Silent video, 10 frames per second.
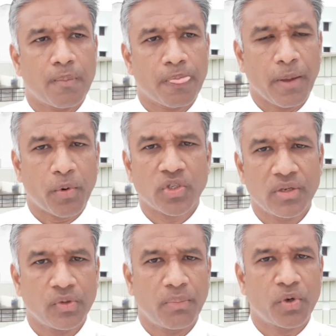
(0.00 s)
the
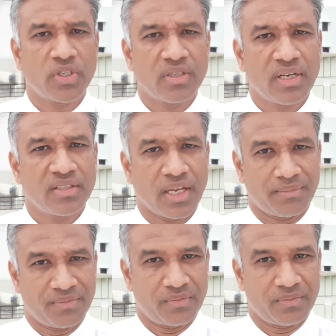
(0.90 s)
procedure is
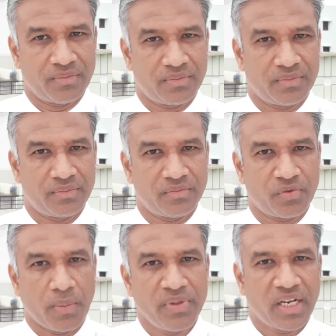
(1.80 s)
same.
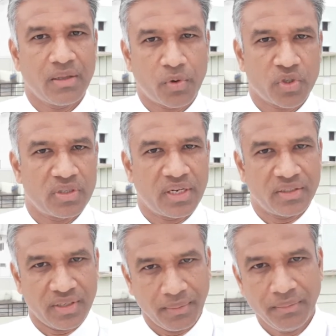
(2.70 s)
From there, the procedure
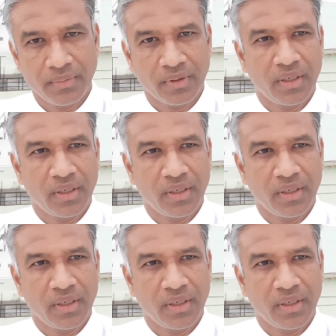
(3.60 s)
is same.